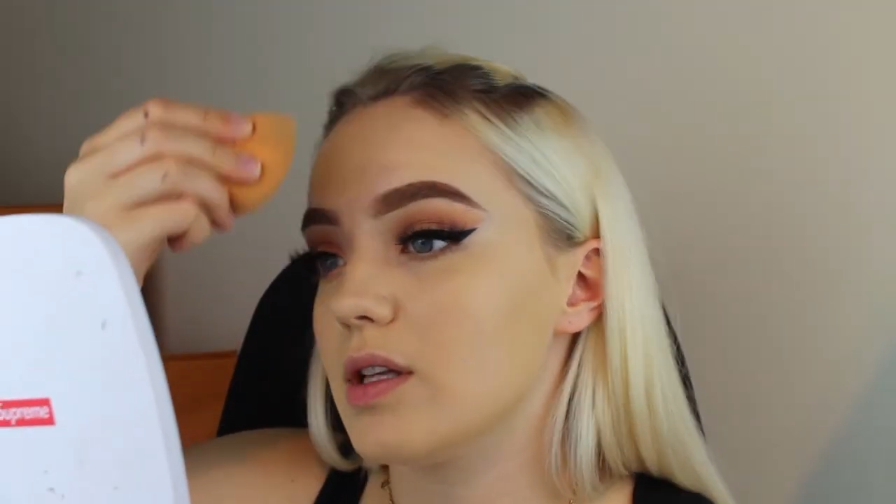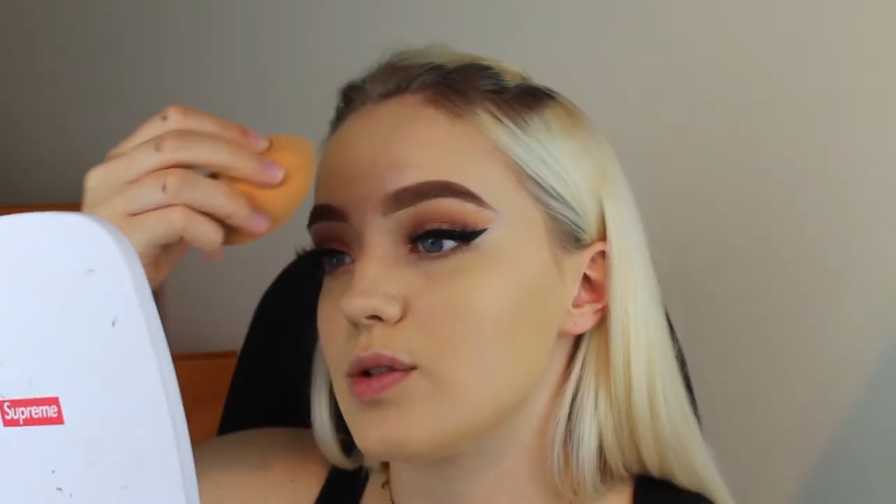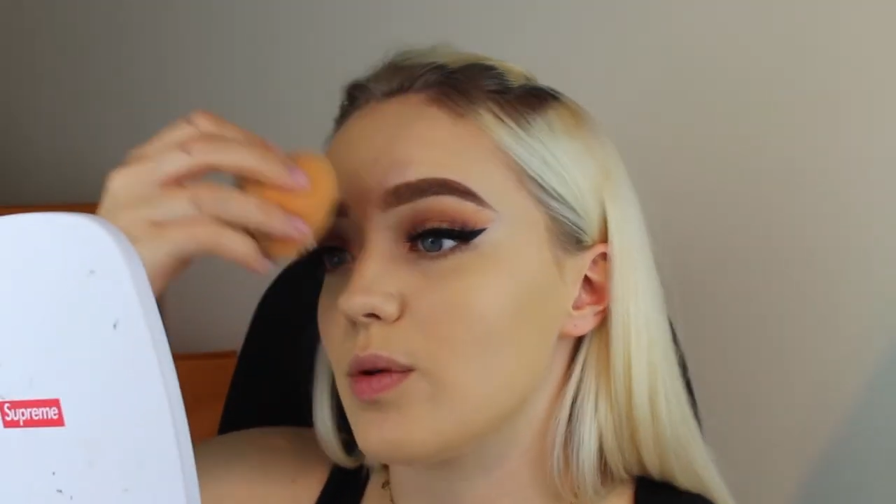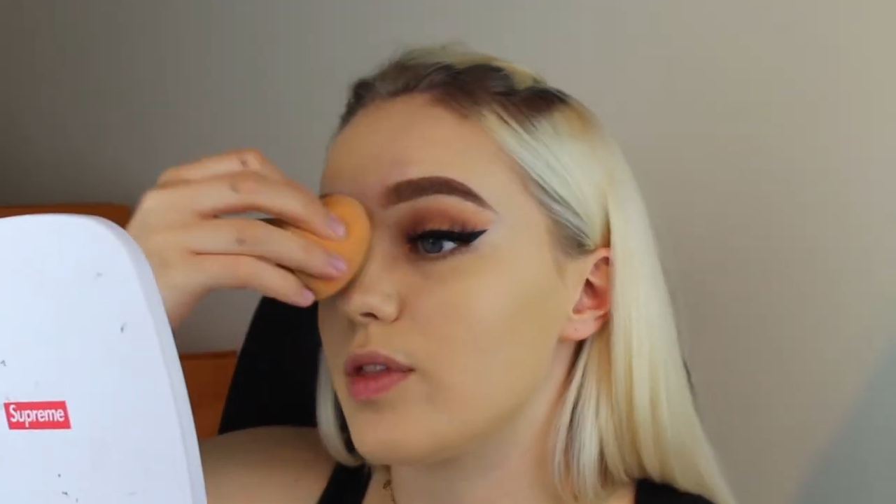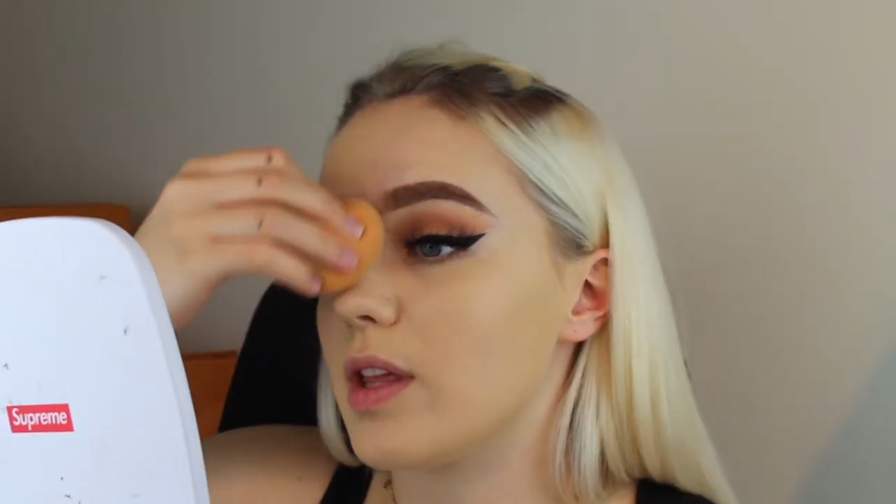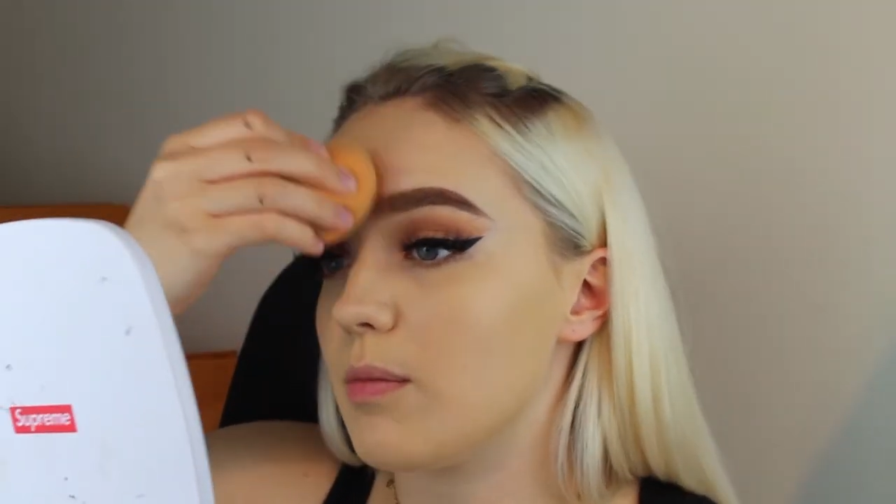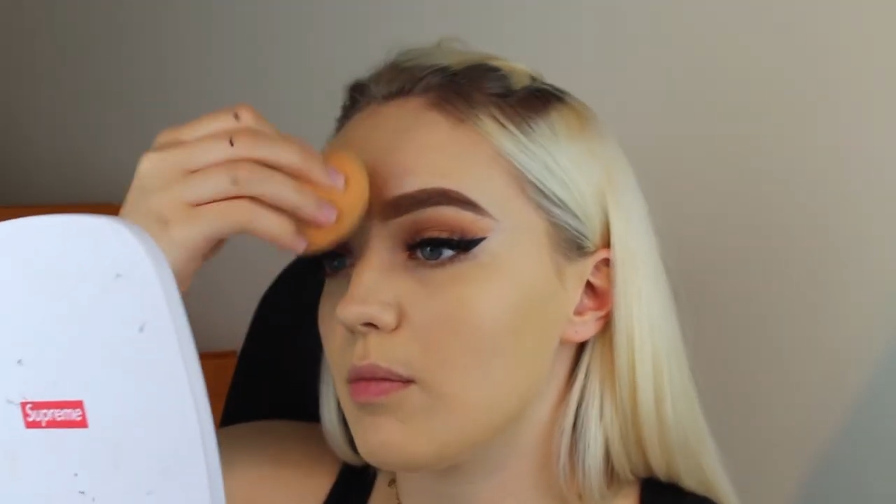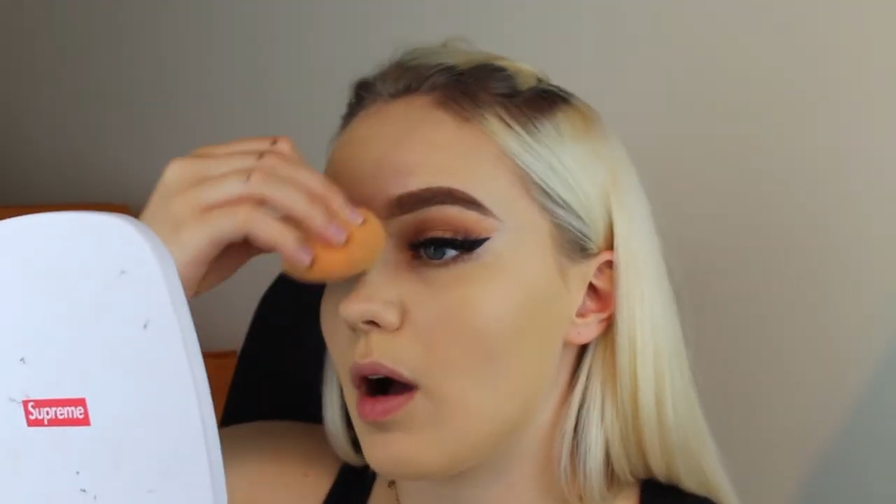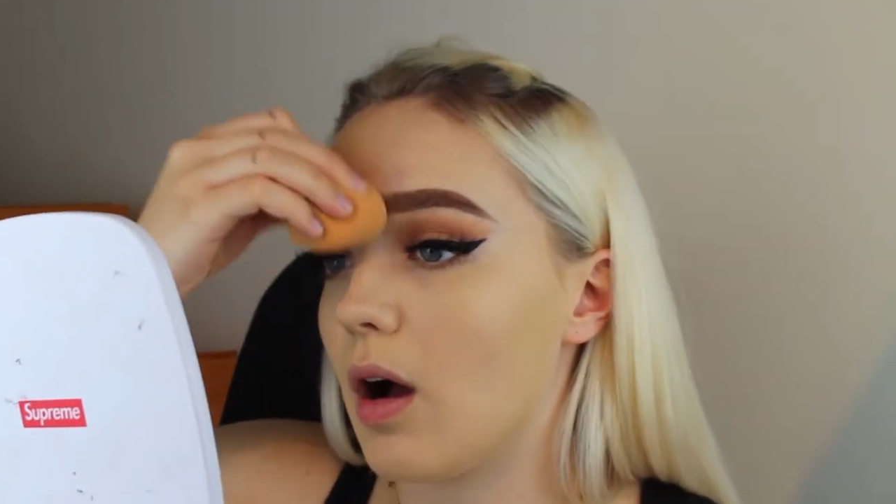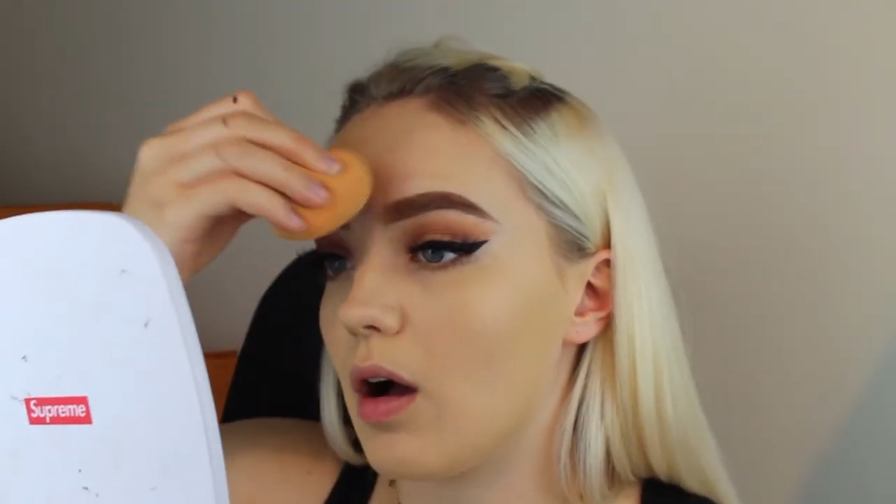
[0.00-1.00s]
to a theme
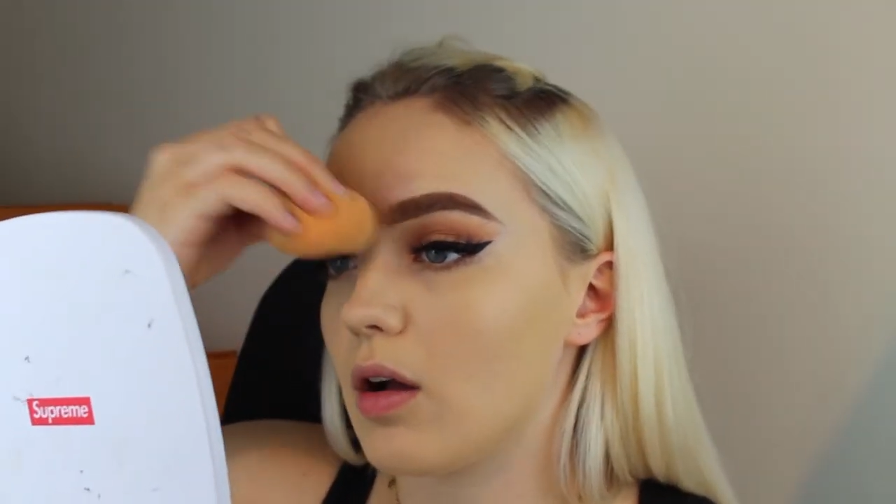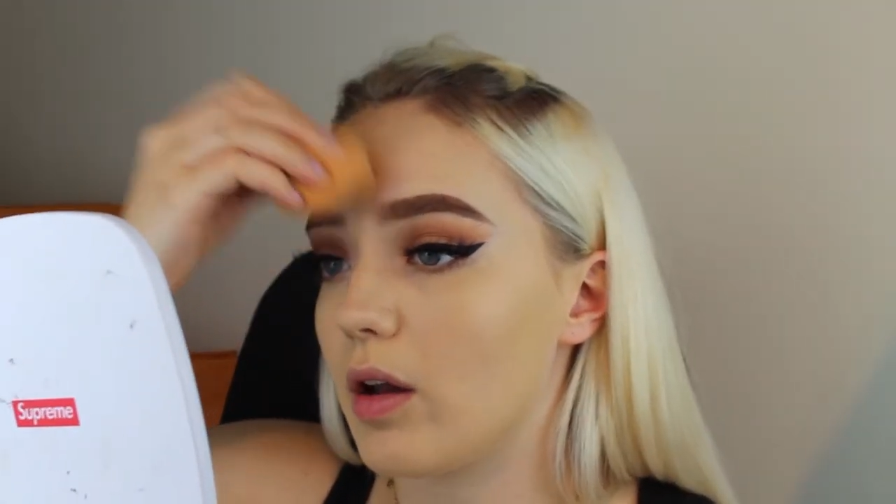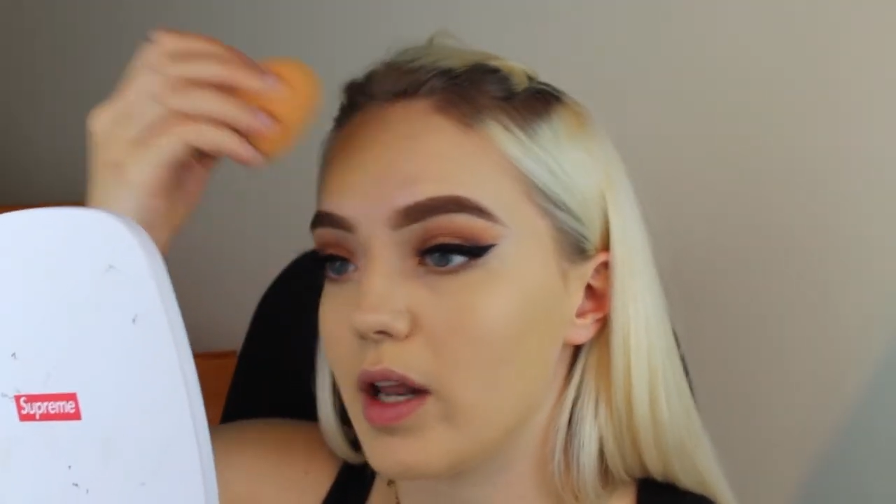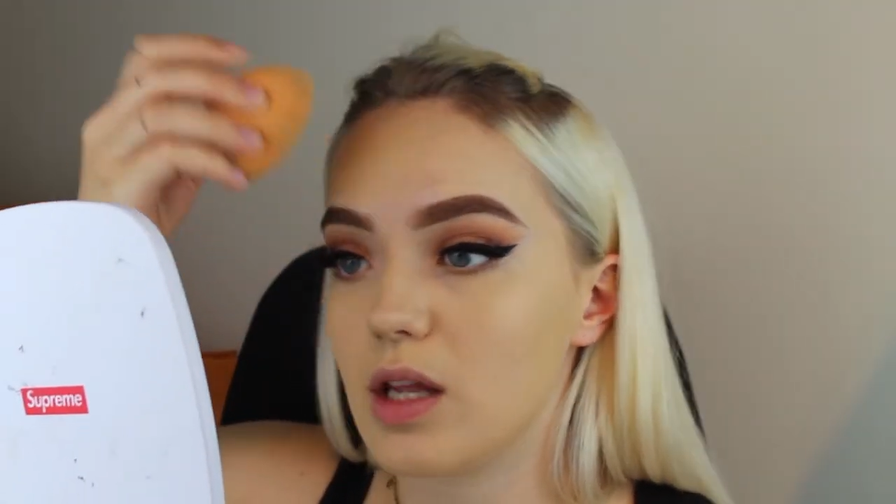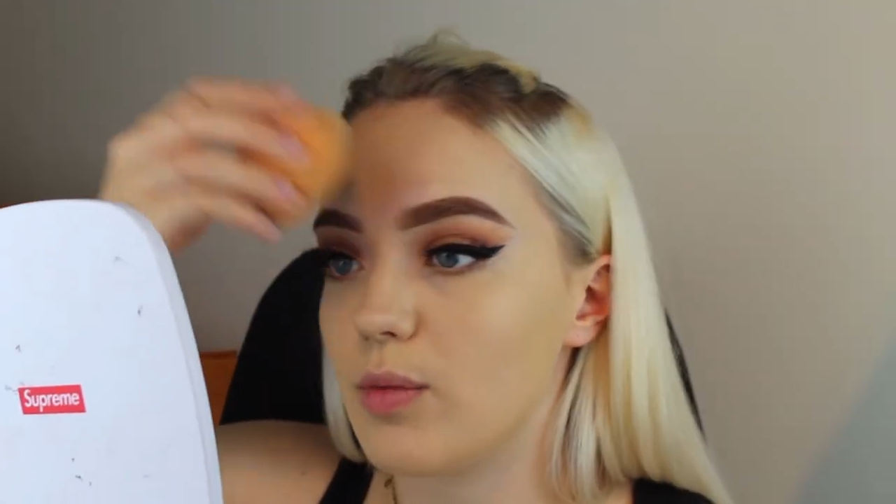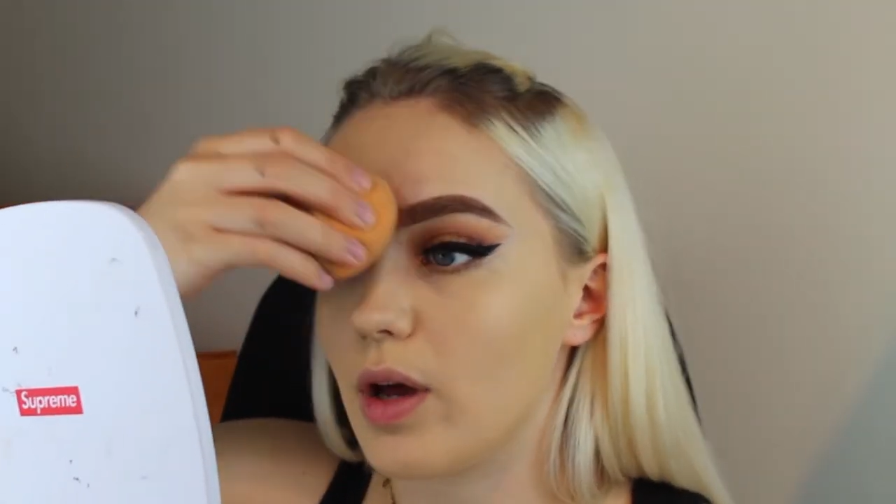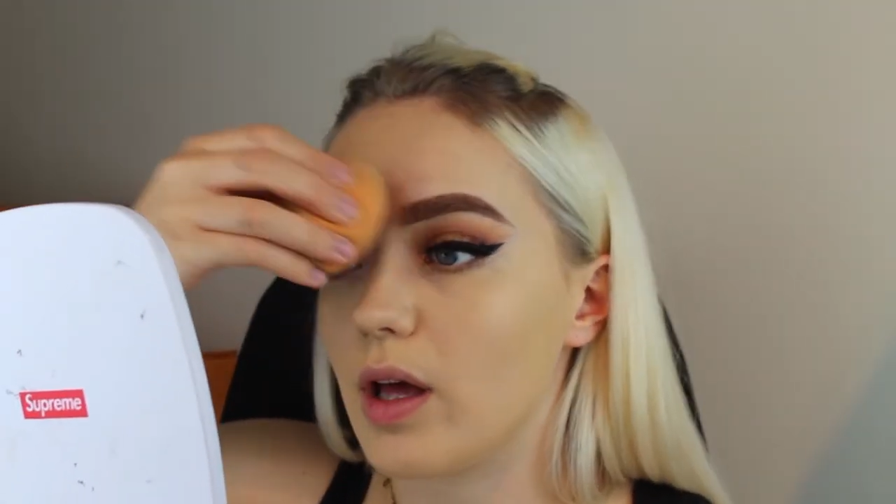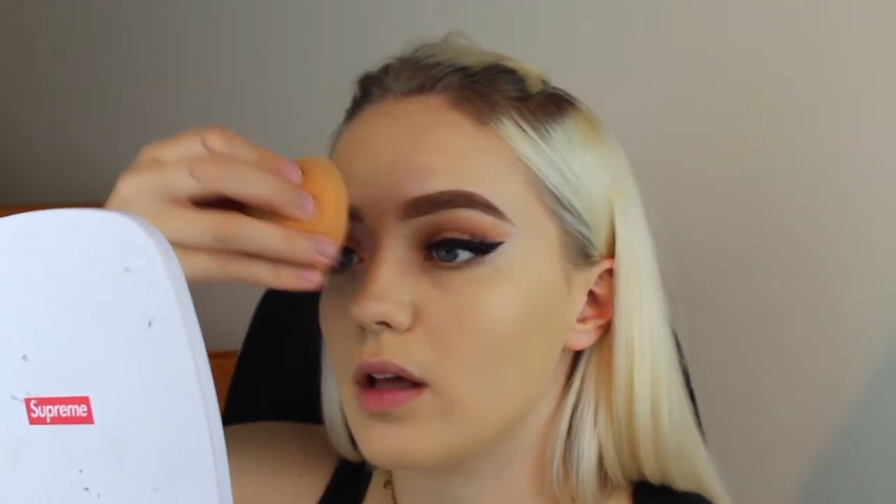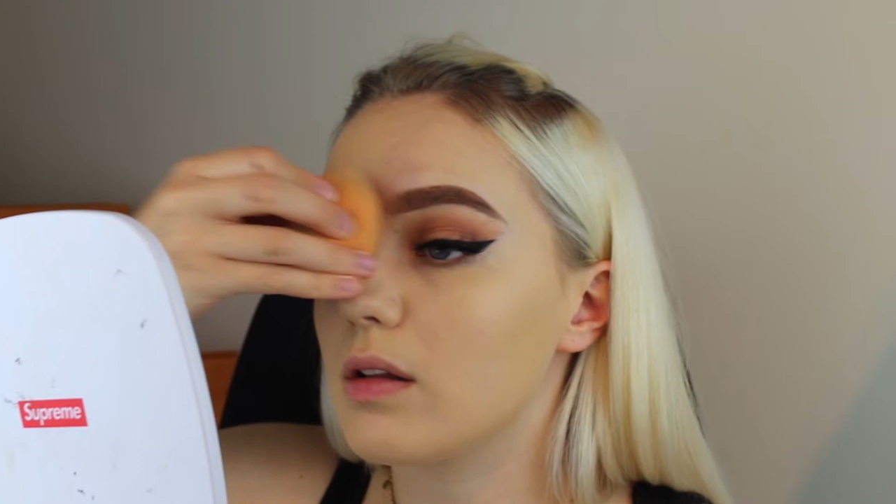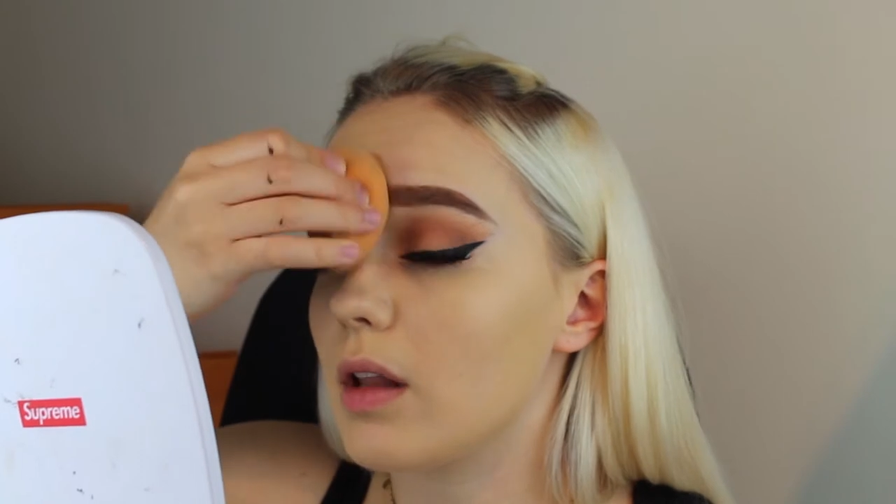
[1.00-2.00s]
park, gone anywhere,